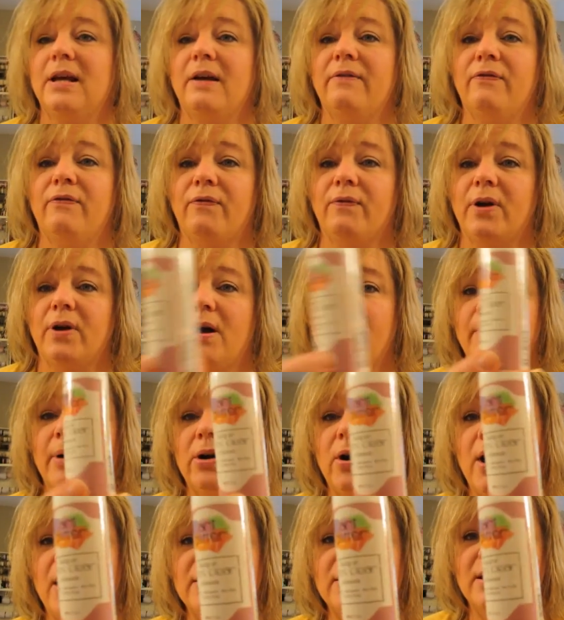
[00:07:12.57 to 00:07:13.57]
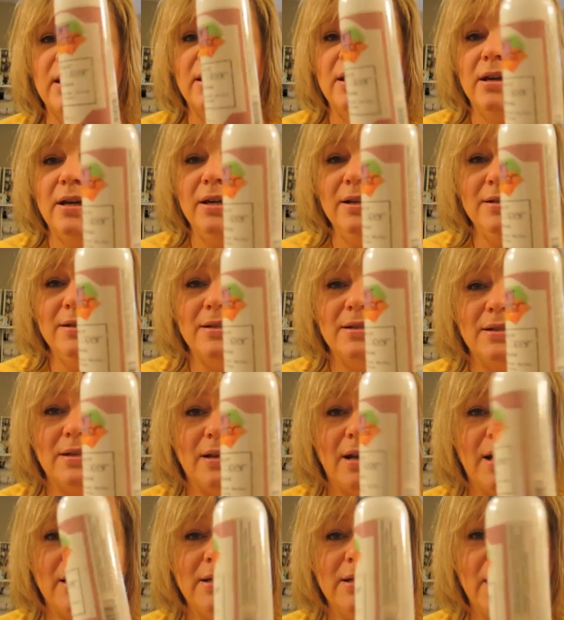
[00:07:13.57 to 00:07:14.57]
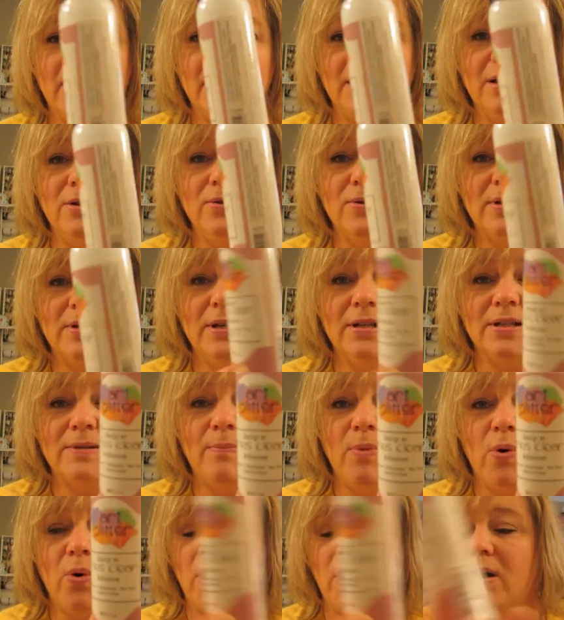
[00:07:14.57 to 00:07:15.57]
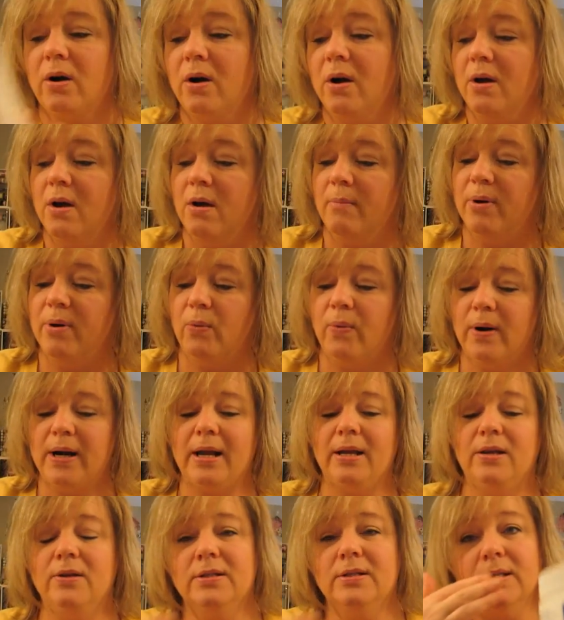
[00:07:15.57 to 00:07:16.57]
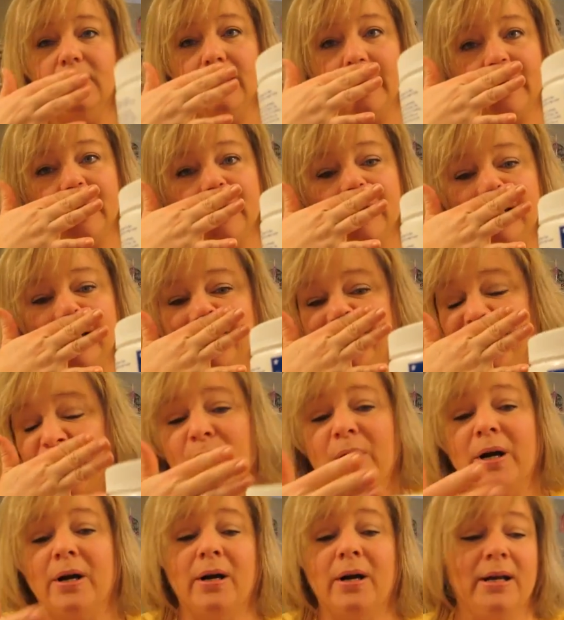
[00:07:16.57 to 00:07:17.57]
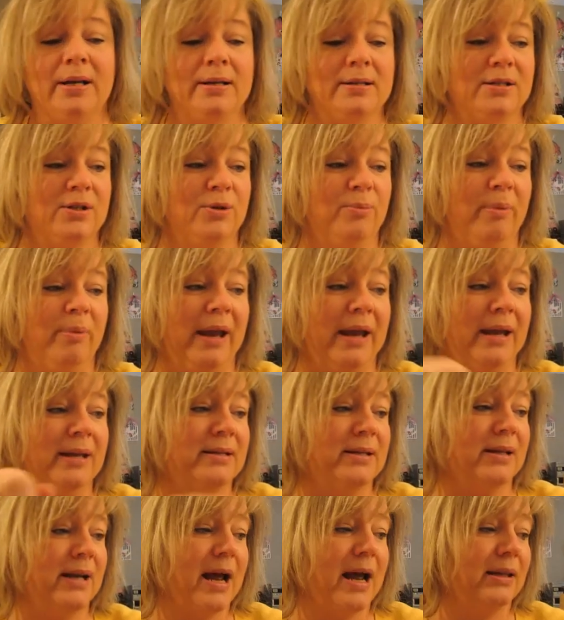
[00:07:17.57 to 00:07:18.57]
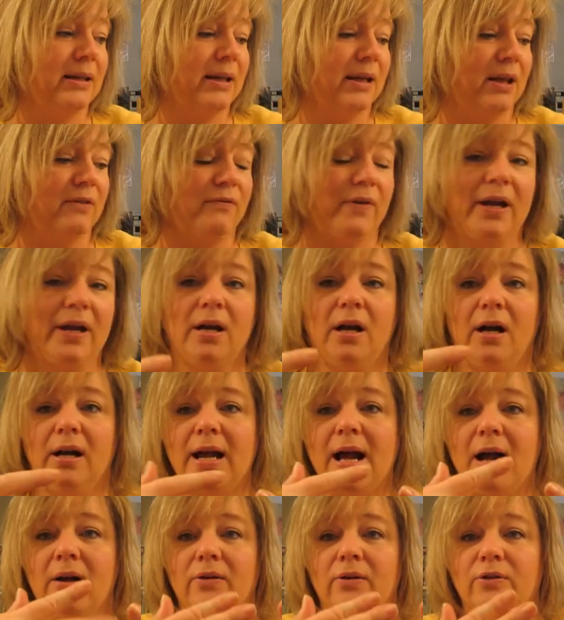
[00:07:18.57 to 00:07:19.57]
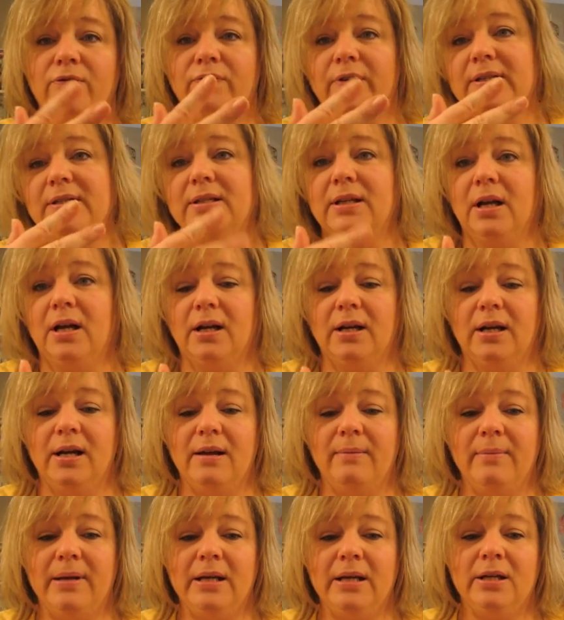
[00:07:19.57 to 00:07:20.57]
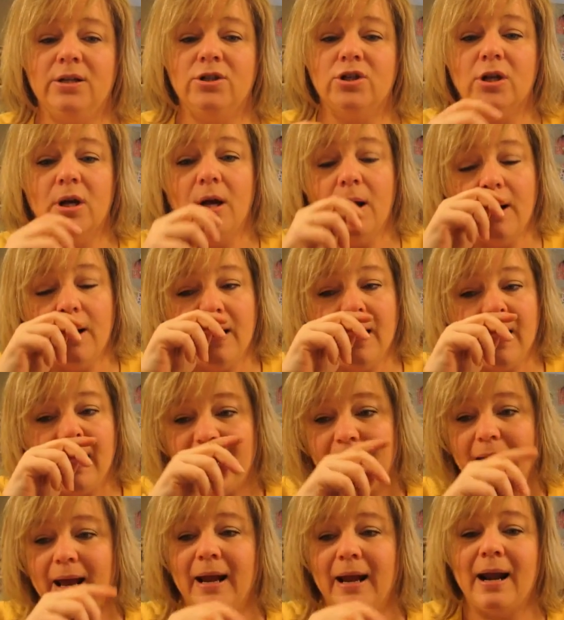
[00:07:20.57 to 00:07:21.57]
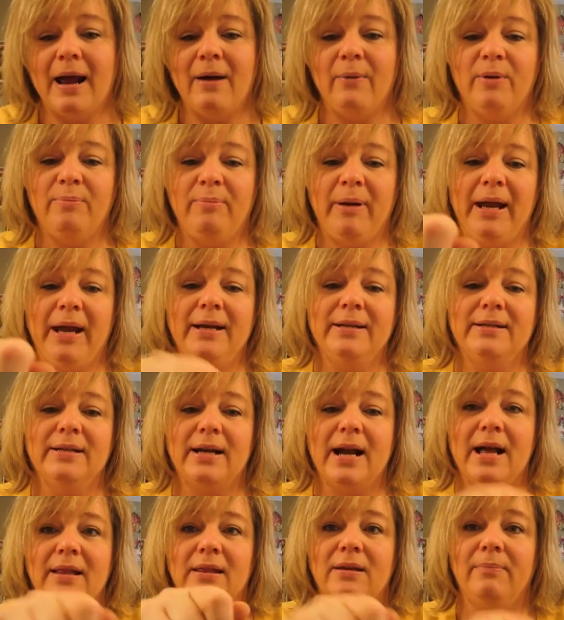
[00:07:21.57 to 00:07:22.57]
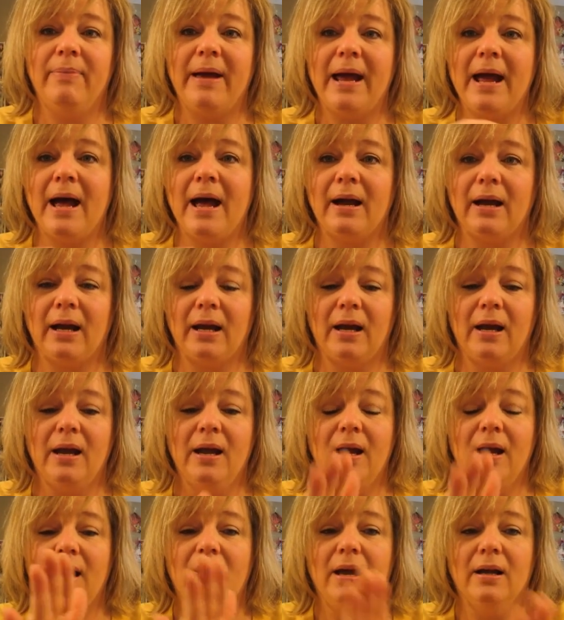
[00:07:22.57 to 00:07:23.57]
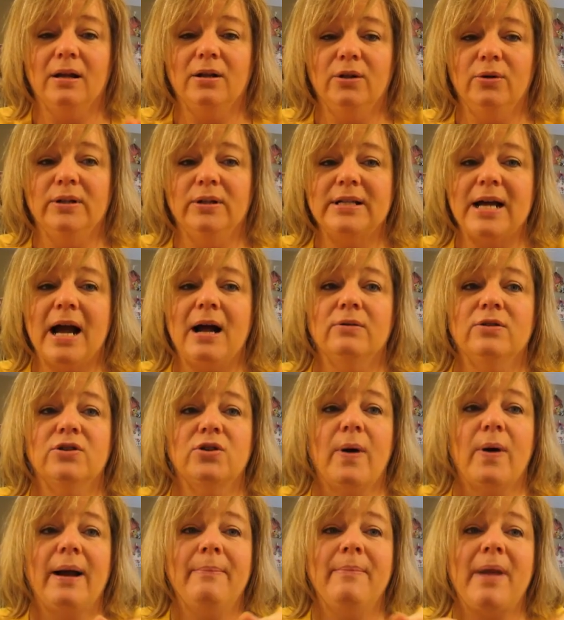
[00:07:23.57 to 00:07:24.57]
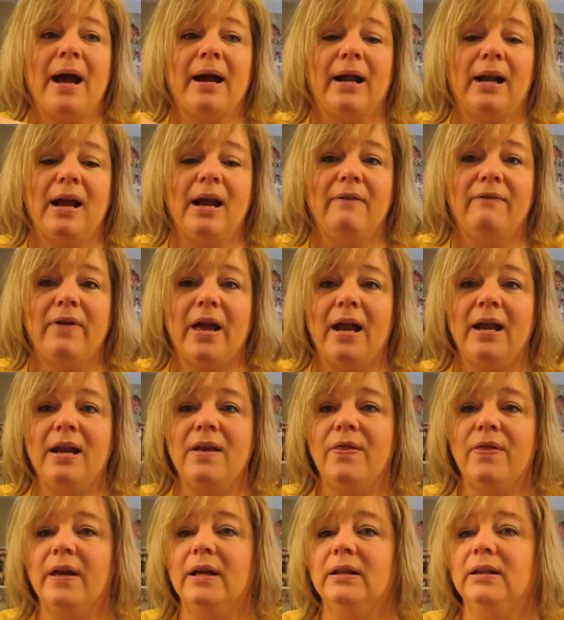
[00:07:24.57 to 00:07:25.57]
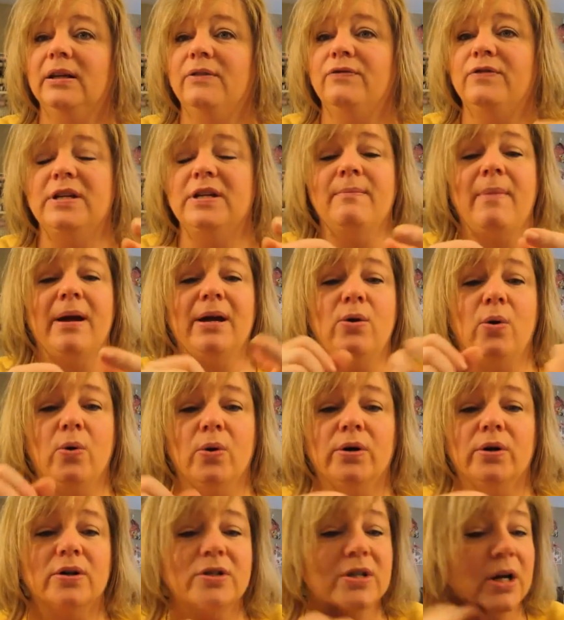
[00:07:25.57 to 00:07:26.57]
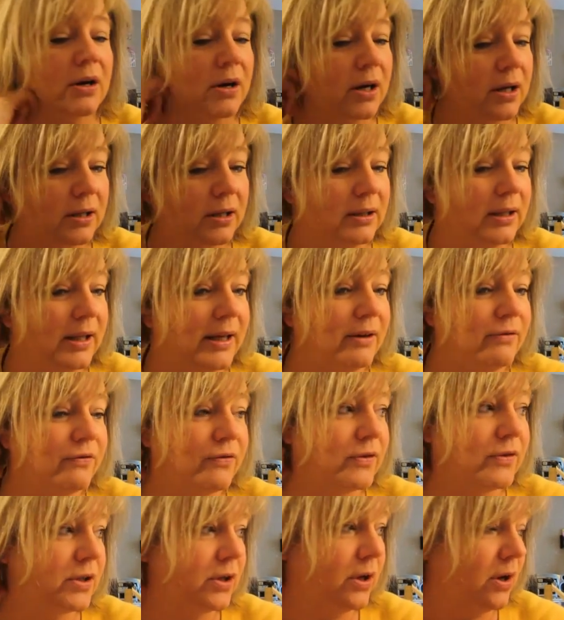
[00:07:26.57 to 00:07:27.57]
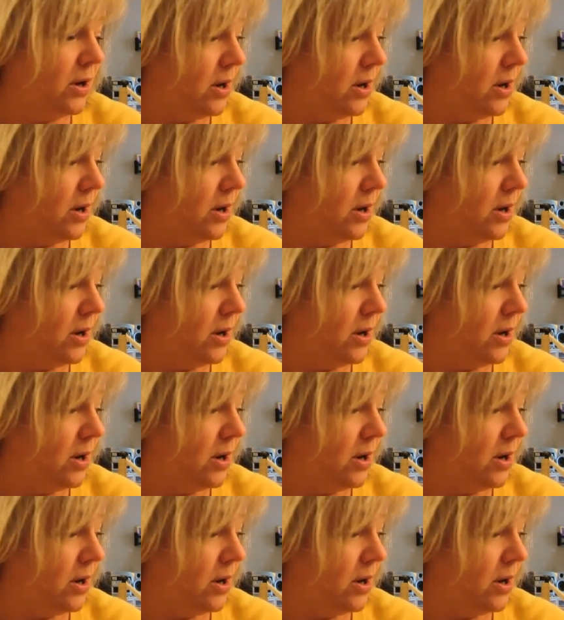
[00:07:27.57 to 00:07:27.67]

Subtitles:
I've come across this, I tend to use this more. But what I used to like this for is to paint it on, like if I cut out or fussy cut an image, and I would paint it on the back and glue it down, so I'm not going to have anything lifting. My corners aren't going to lift.